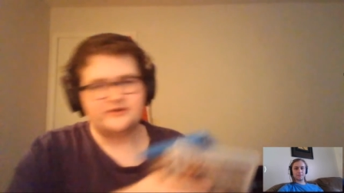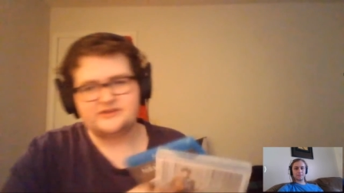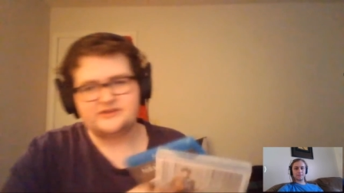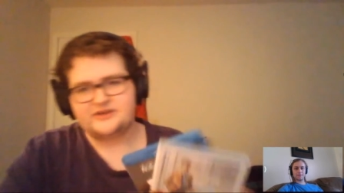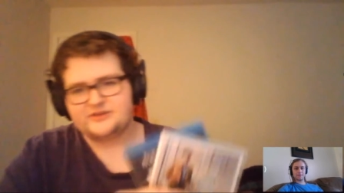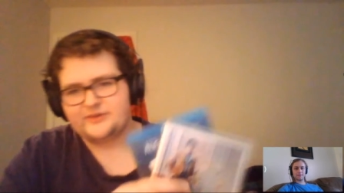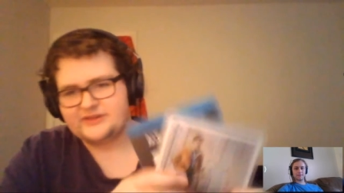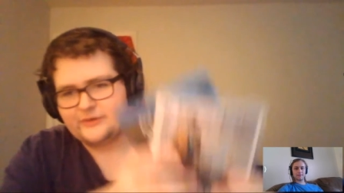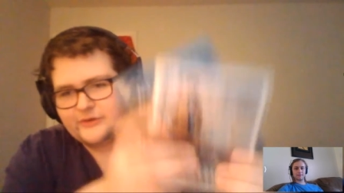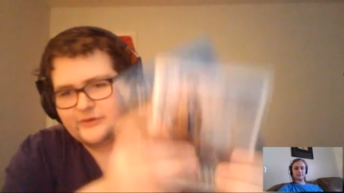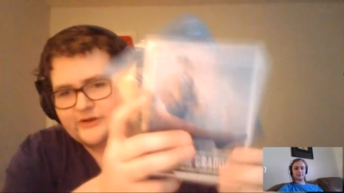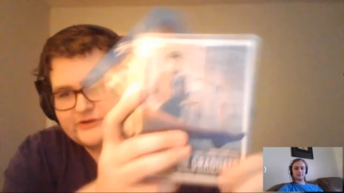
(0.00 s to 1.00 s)
talked about that
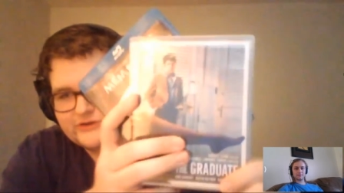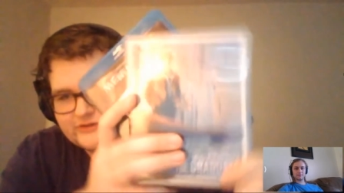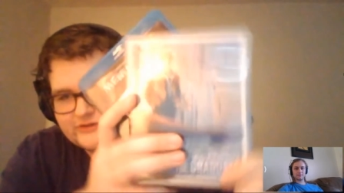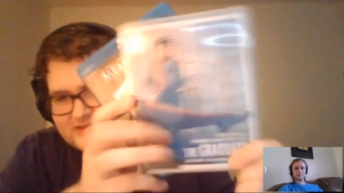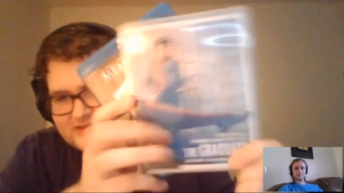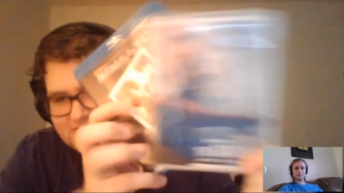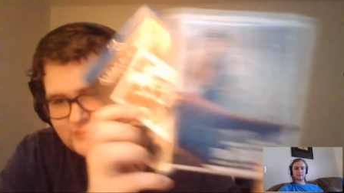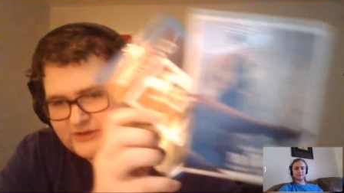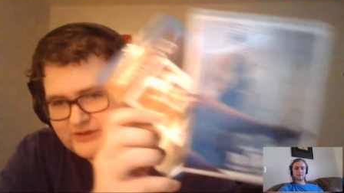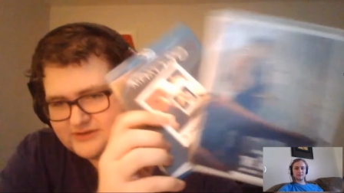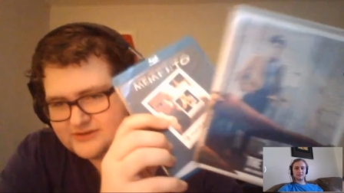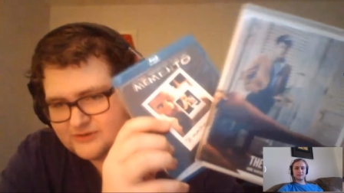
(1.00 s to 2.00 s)
were on your list as
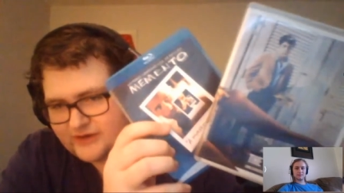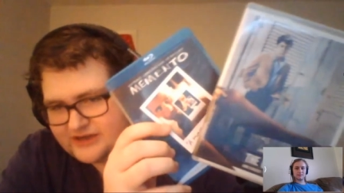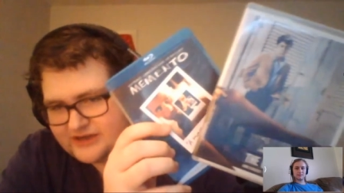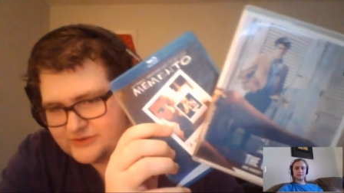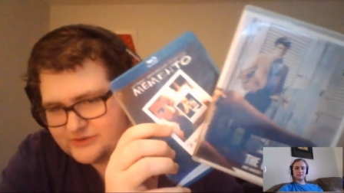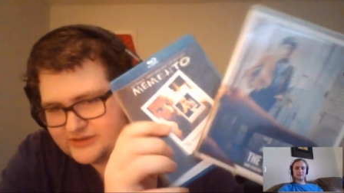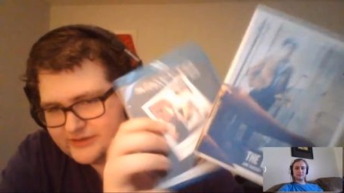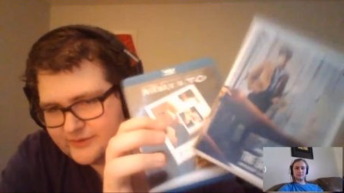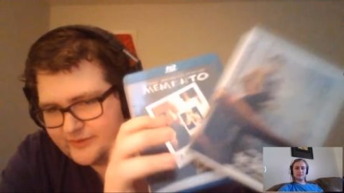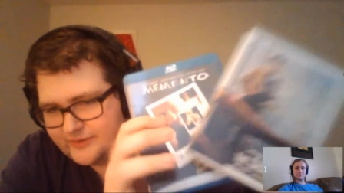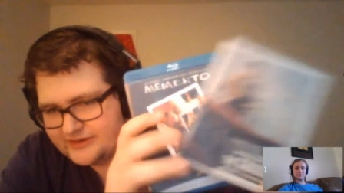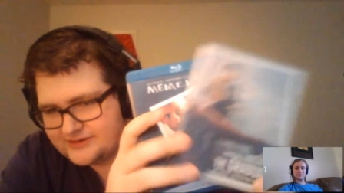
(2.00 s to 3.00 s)
well as The Graduate and
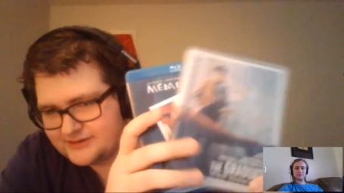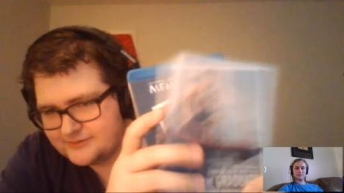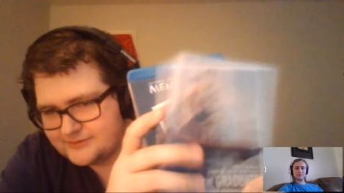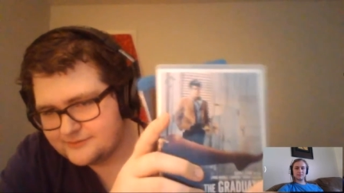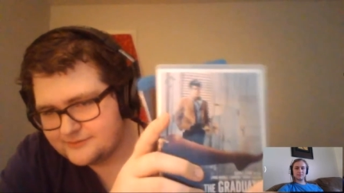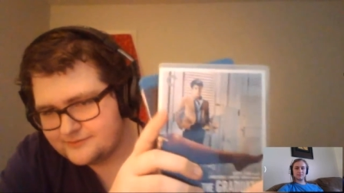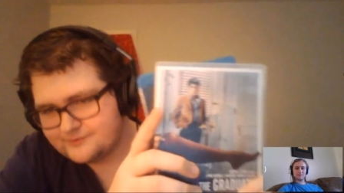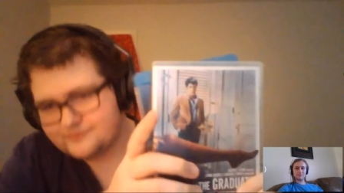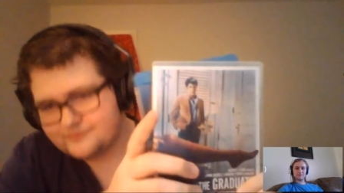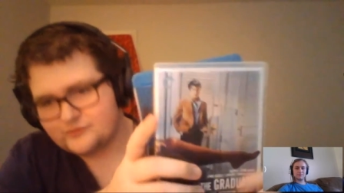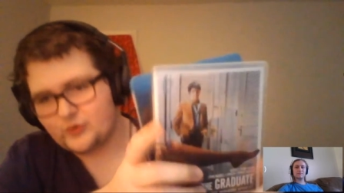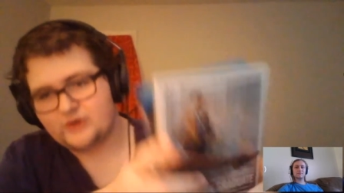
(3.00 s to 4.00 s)
Memento.
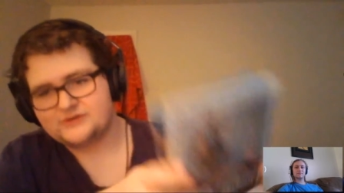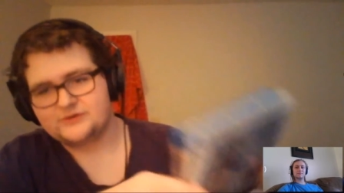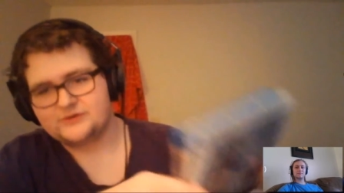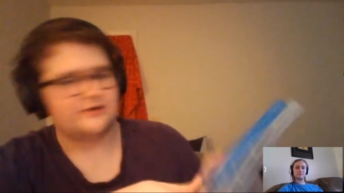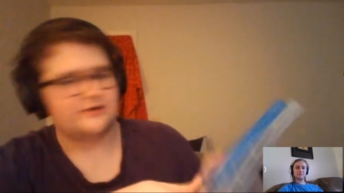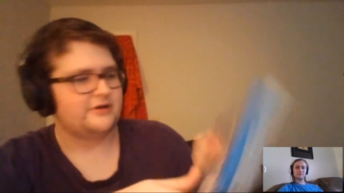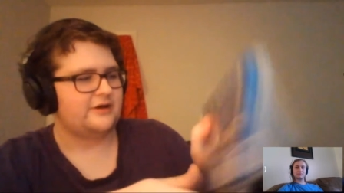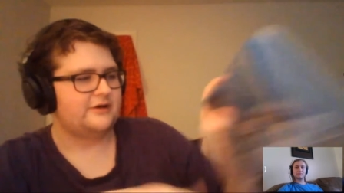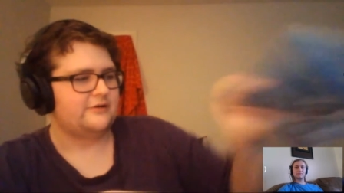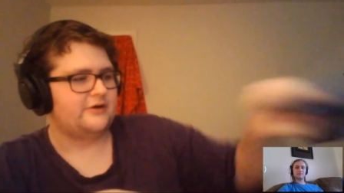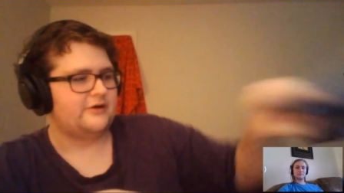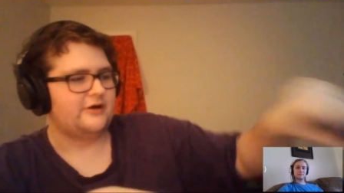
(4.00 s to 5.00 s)
Were also on
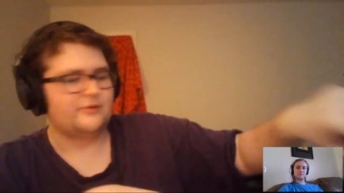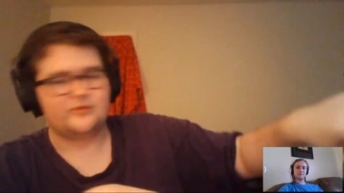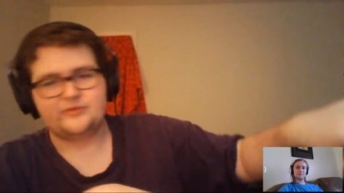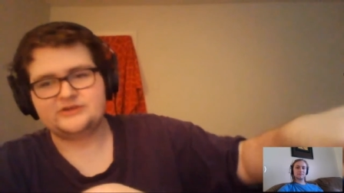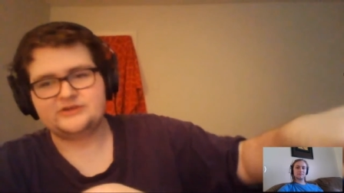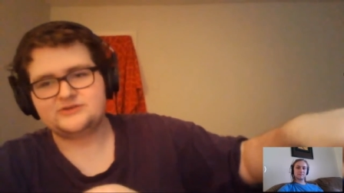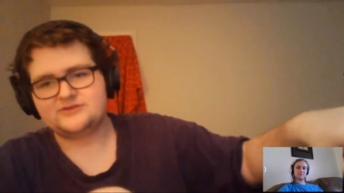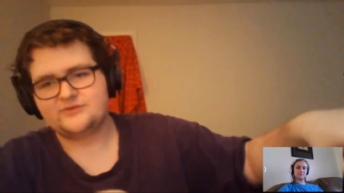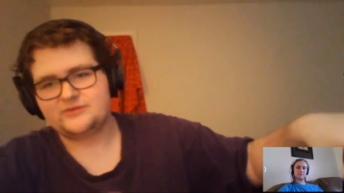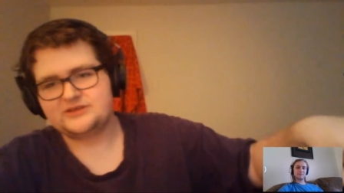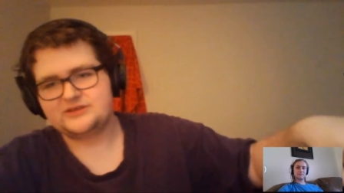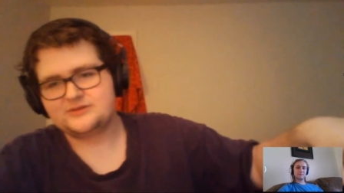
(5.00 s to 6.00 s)
honorable mentions
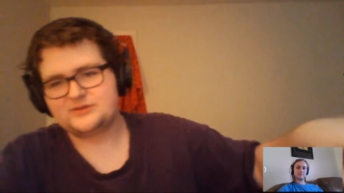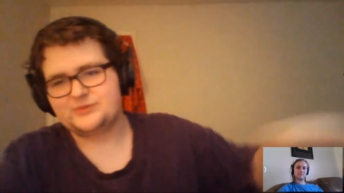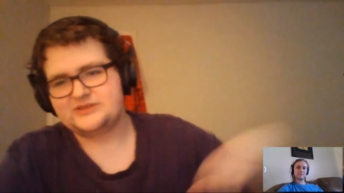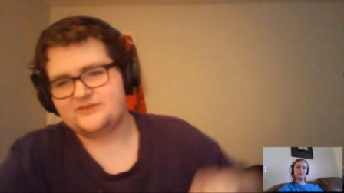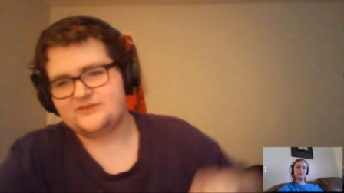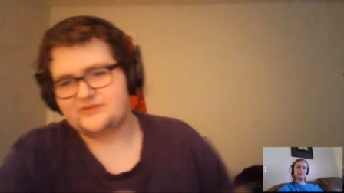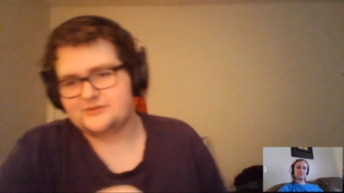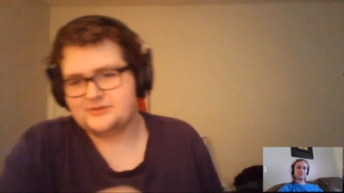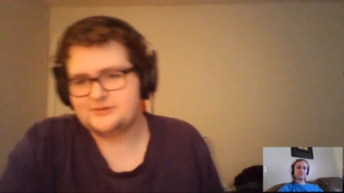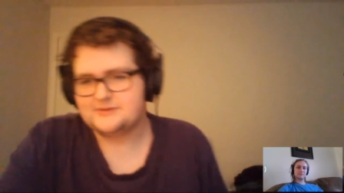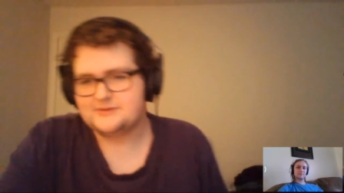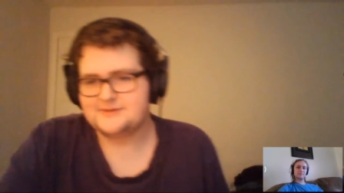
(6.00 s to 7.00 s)
for me
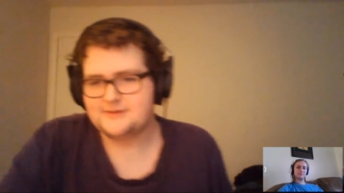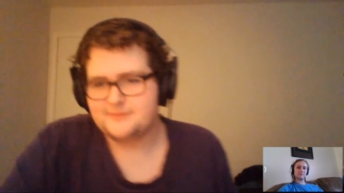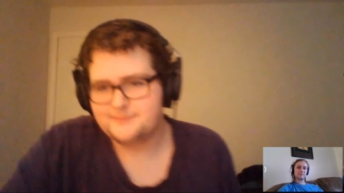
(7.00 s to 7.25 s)
specifically. So